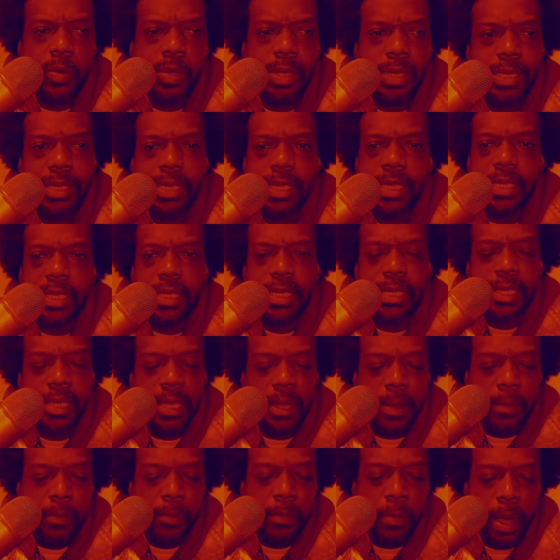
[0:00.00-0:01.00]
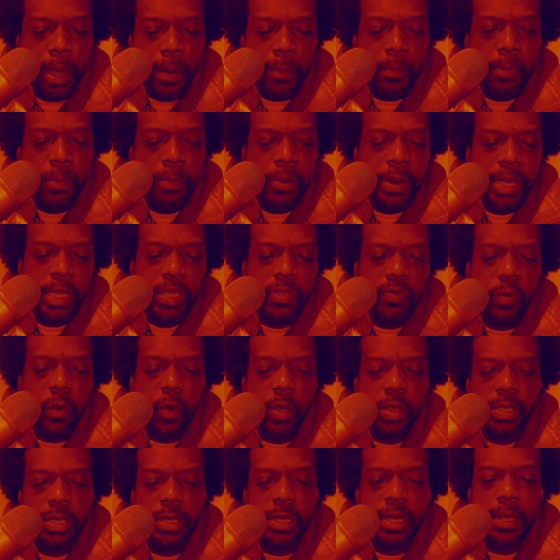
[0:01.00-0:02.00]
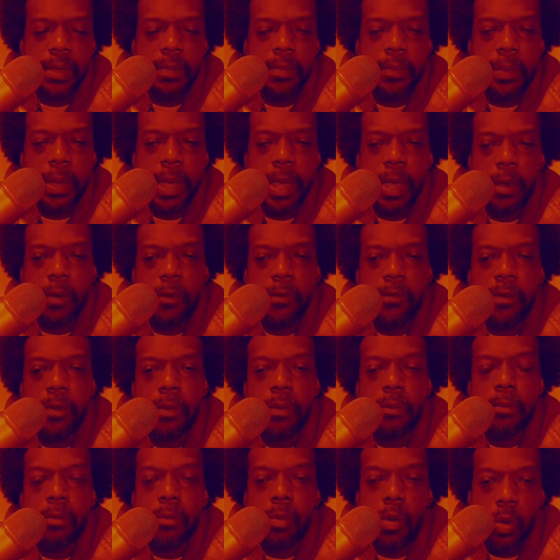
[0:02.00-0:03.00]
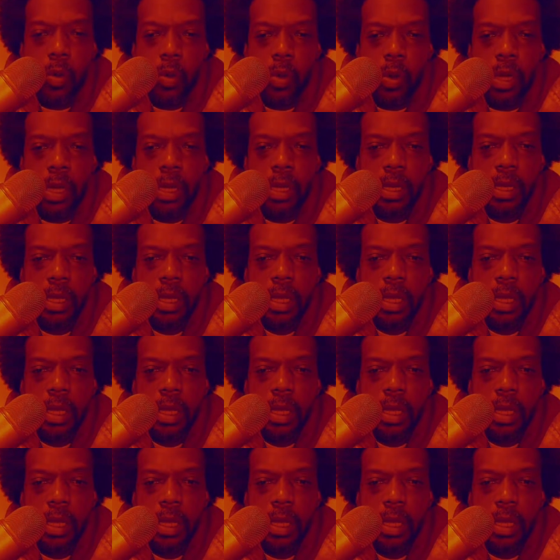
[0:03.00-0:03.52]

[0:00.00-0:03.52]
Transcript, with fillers: This is the, a Brizz Rawsteen battle for Mook.